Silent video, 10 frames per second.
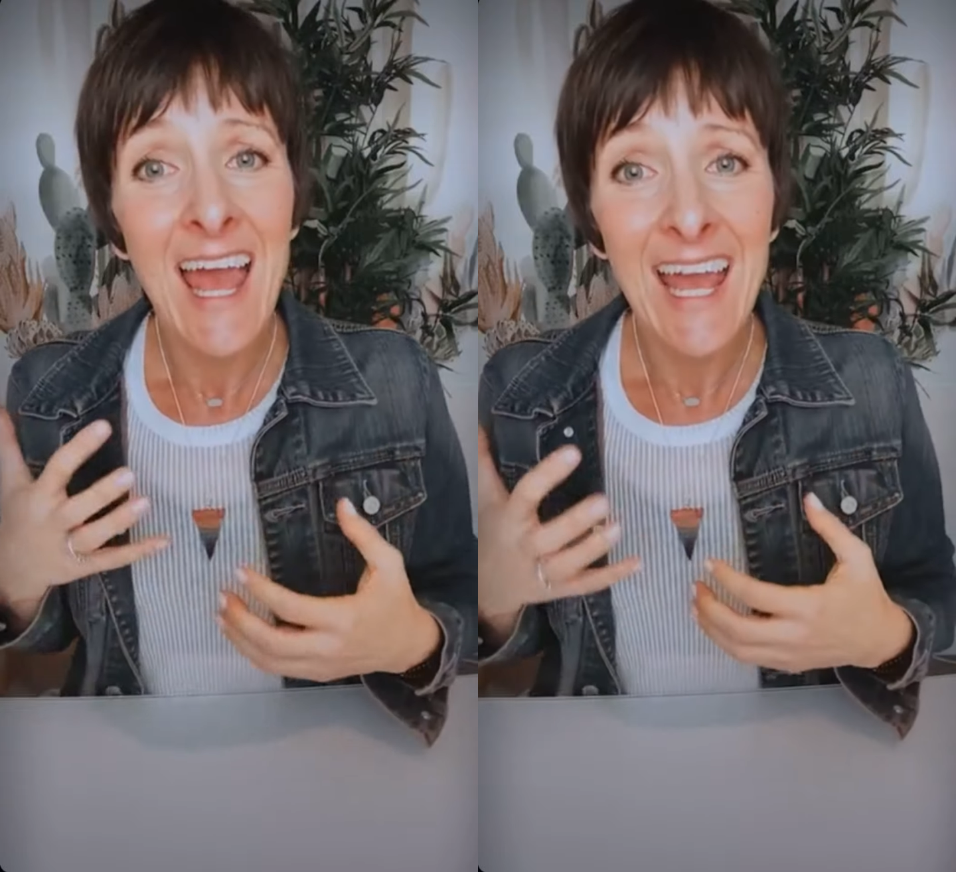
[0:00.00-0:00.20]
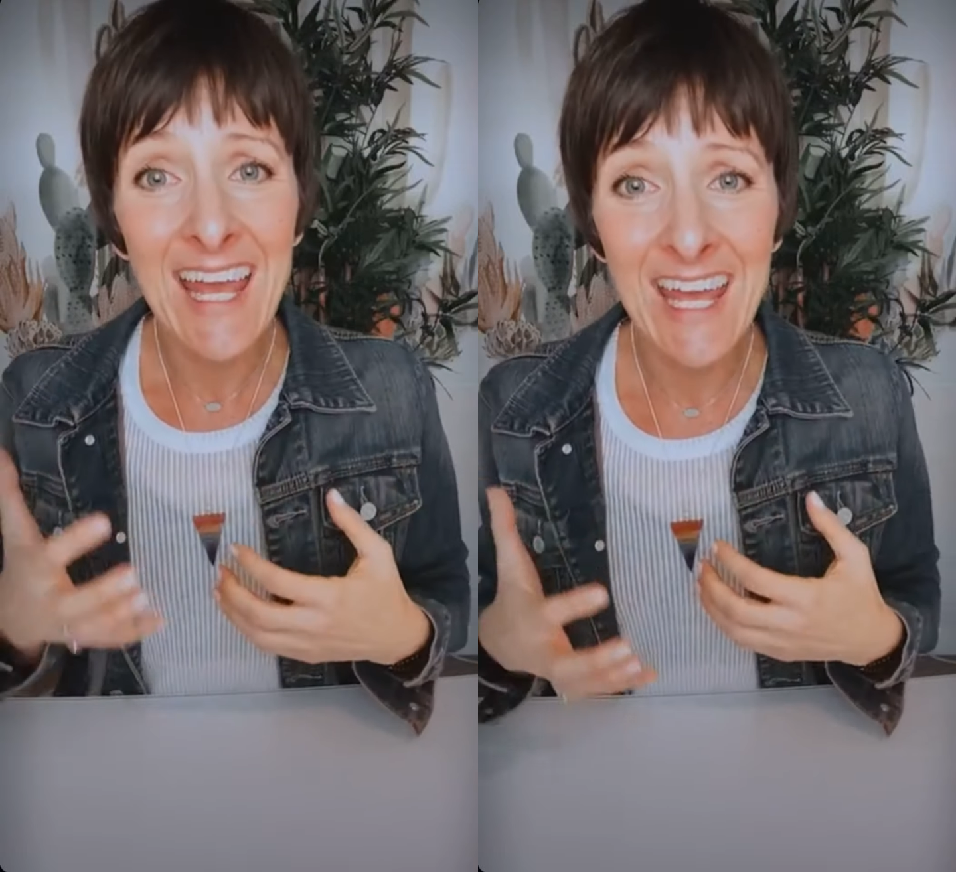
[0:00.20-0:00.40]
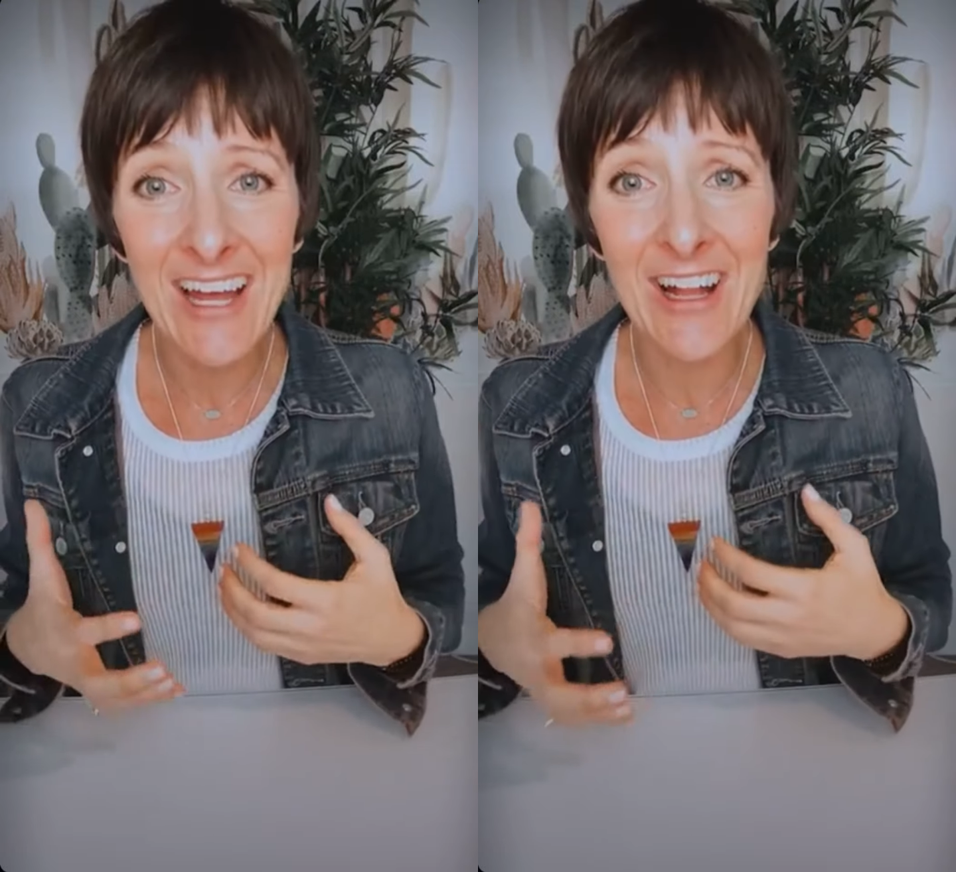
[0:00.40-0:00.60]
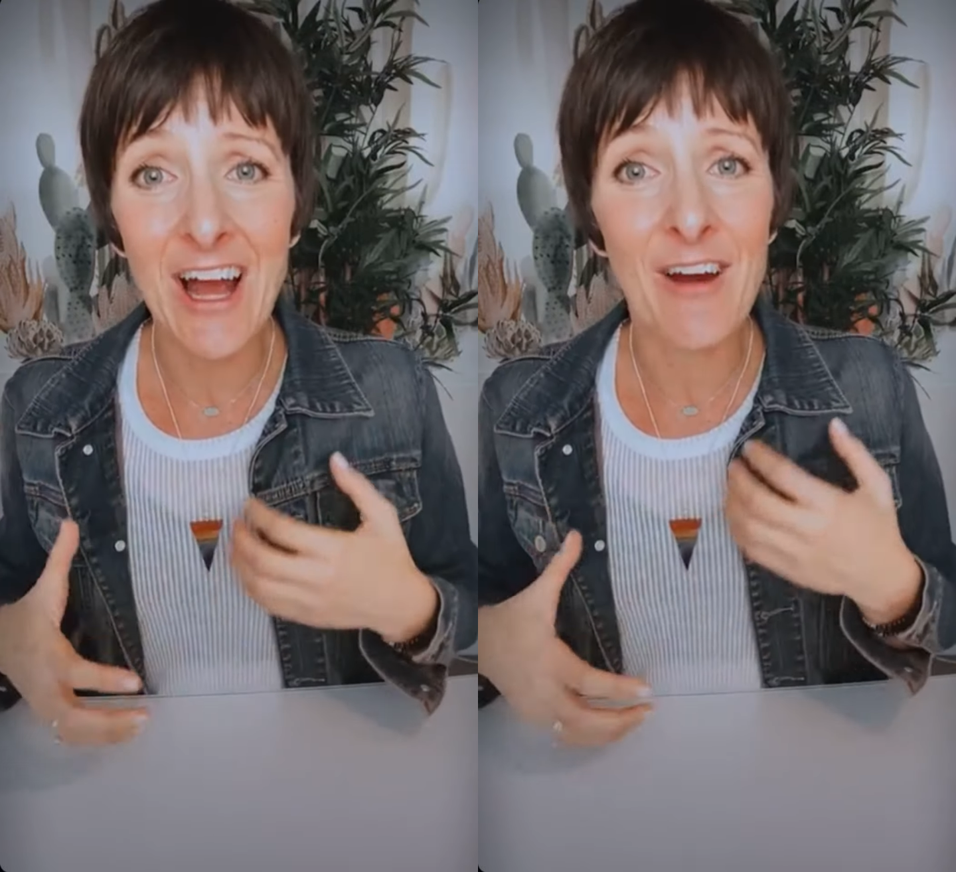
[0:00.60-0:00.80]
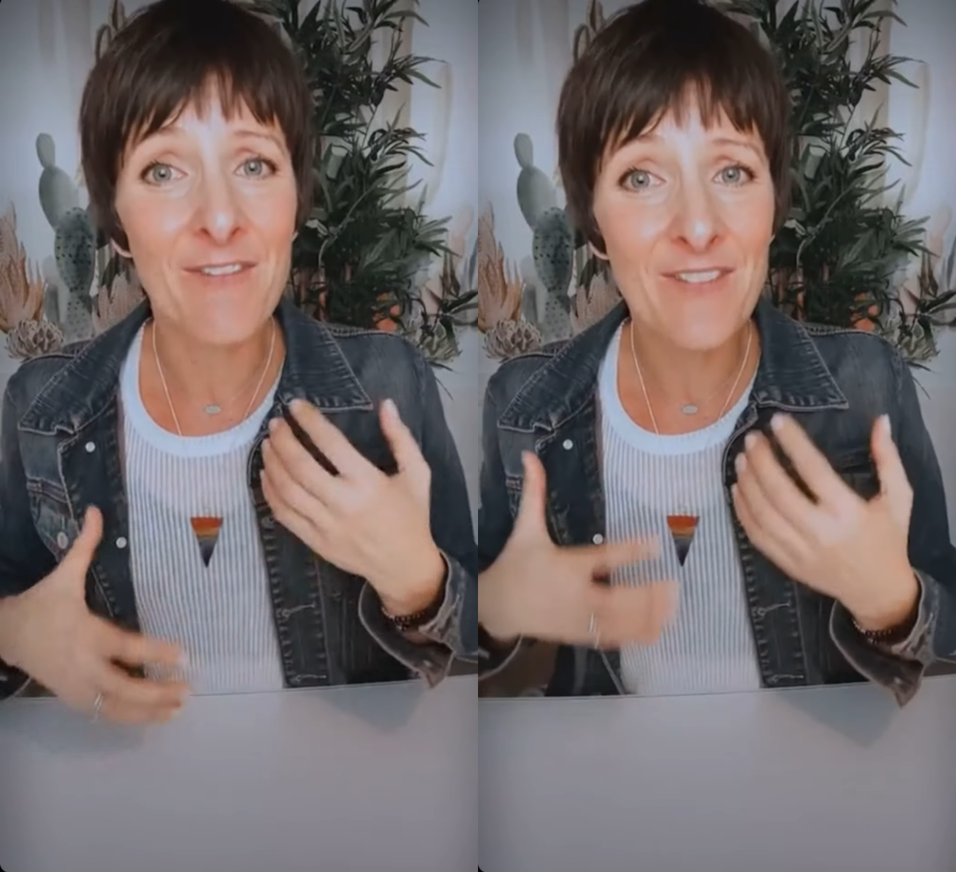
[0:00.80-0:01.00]
heal
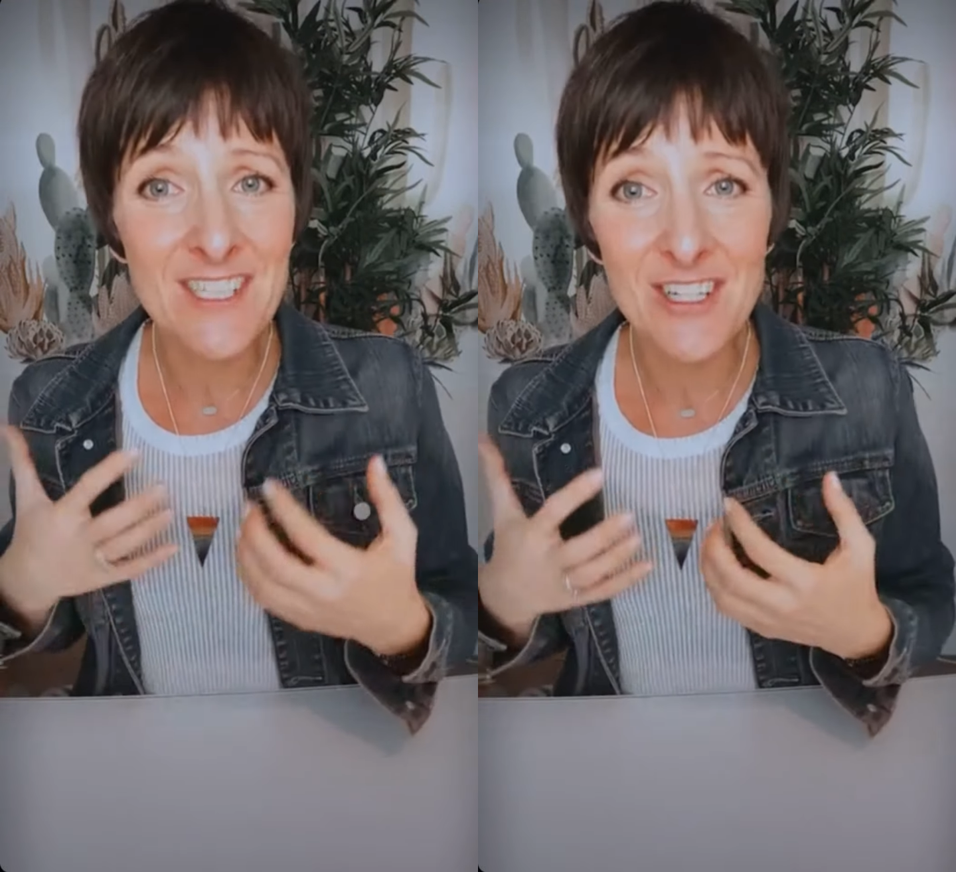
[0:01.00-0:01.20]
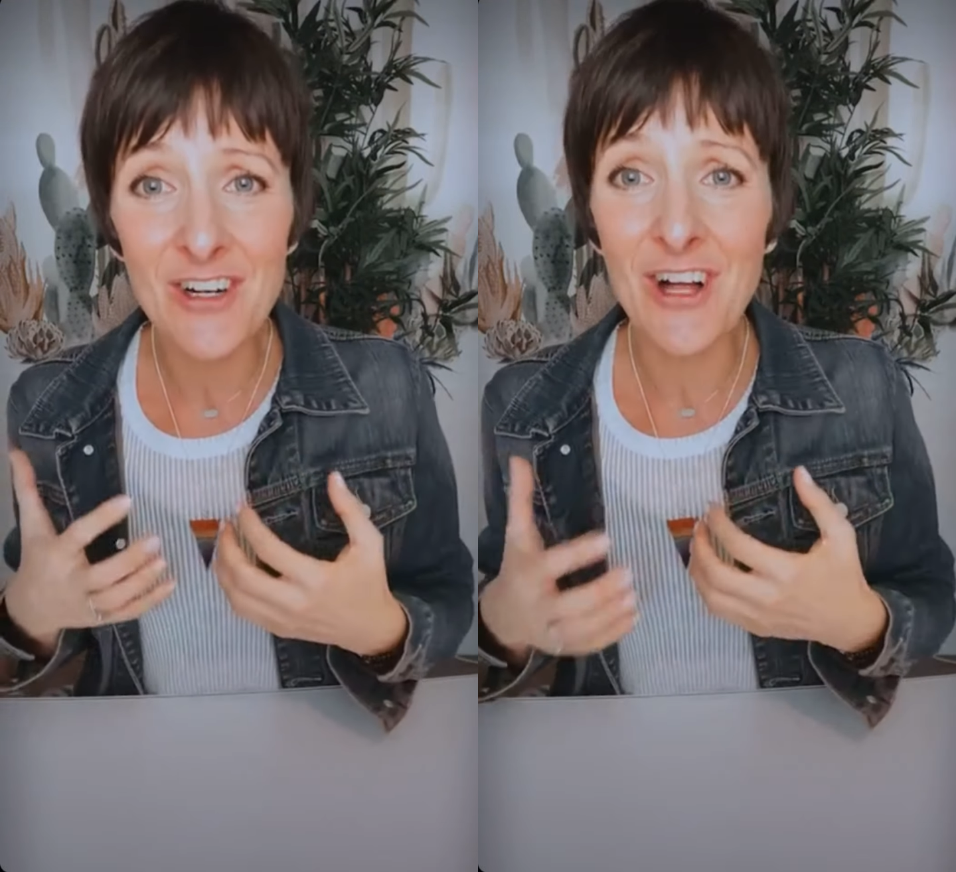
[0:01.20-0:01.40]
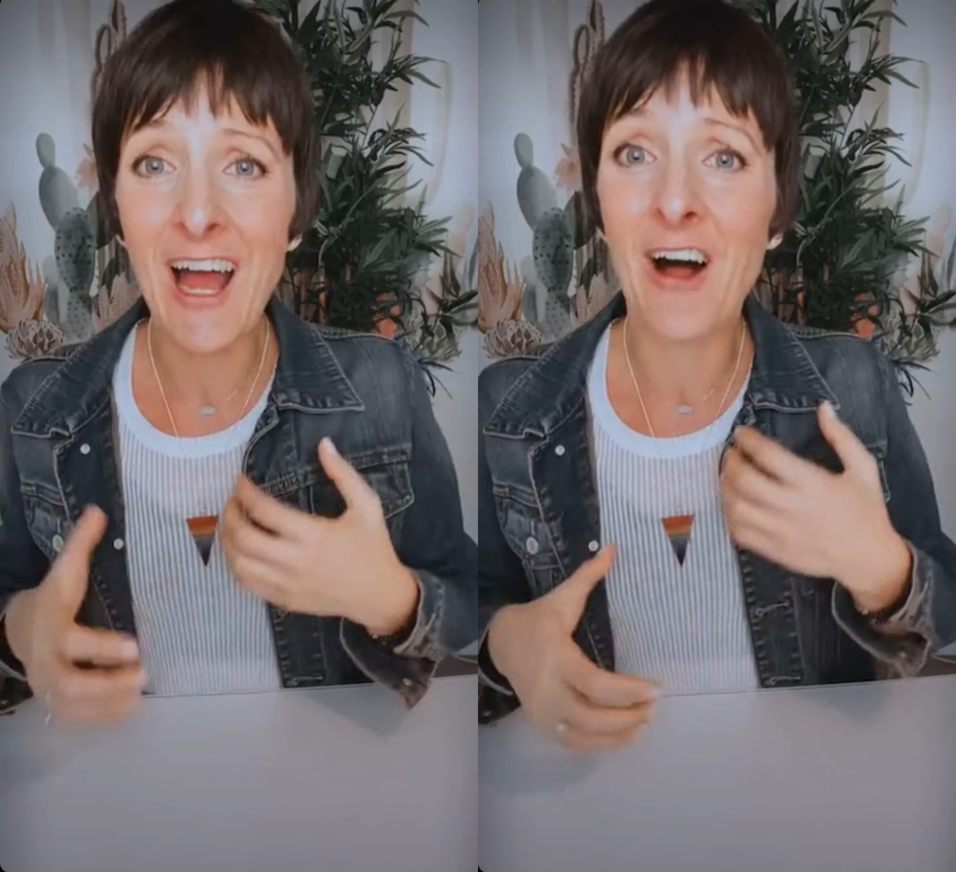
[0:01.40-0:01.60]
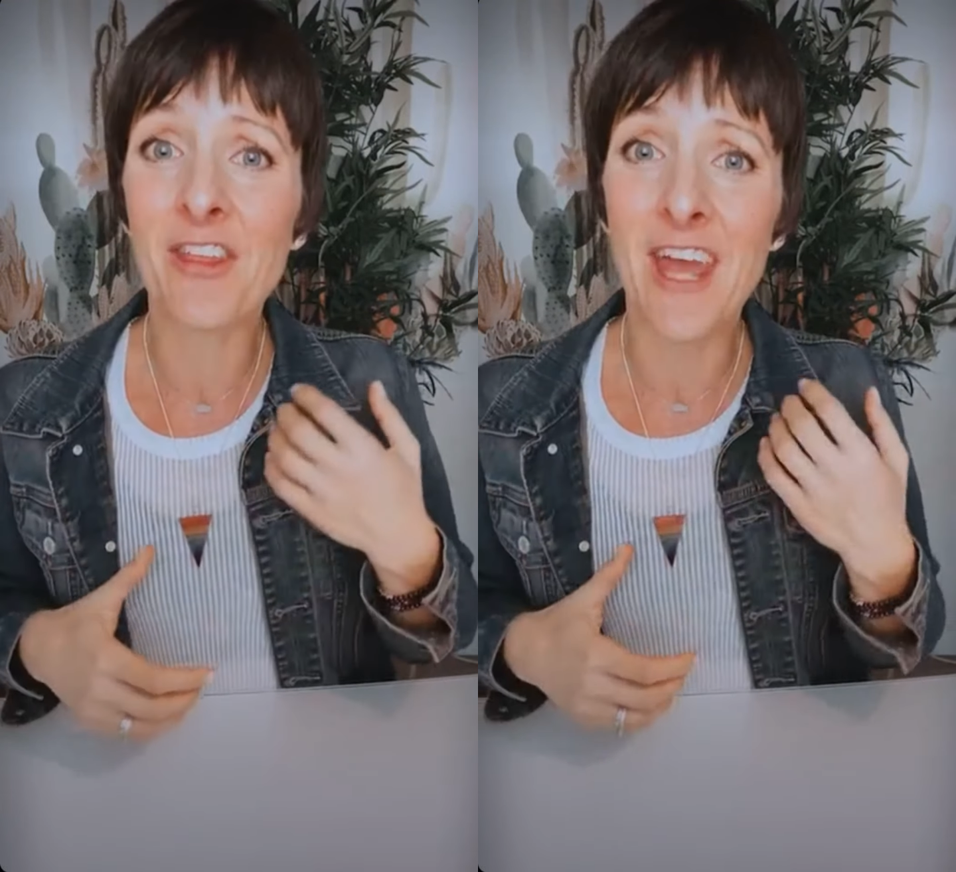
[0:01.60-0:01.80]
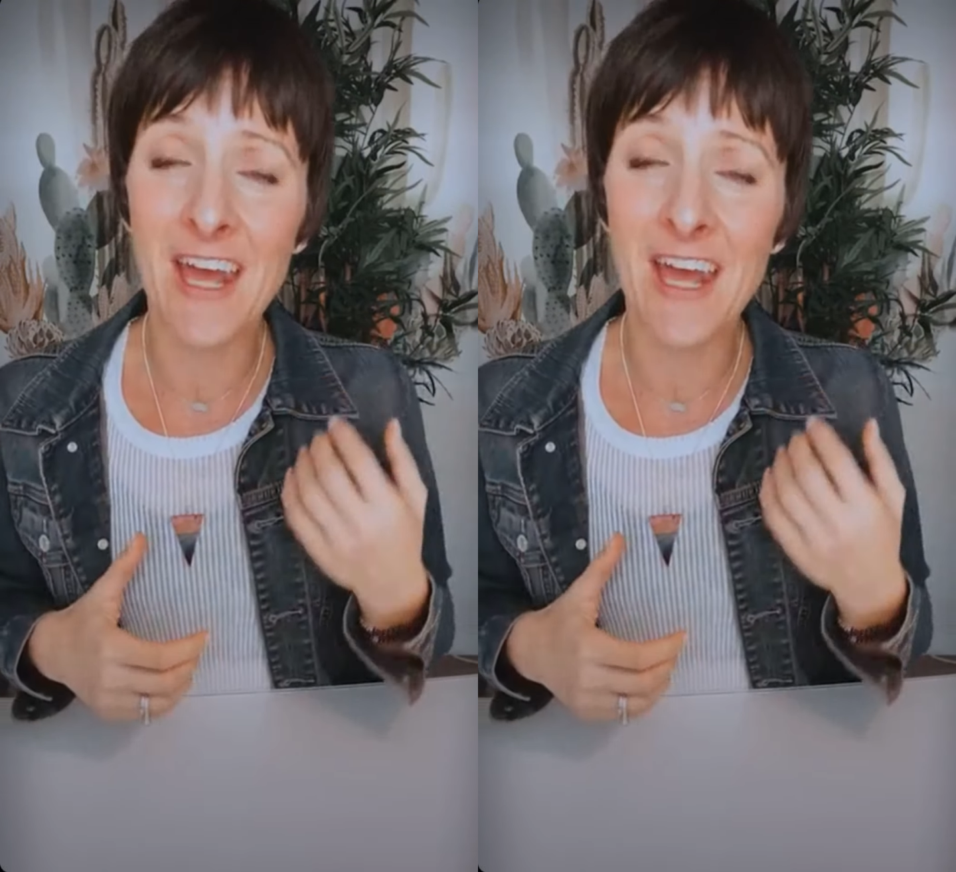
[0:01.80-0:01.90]
our physical health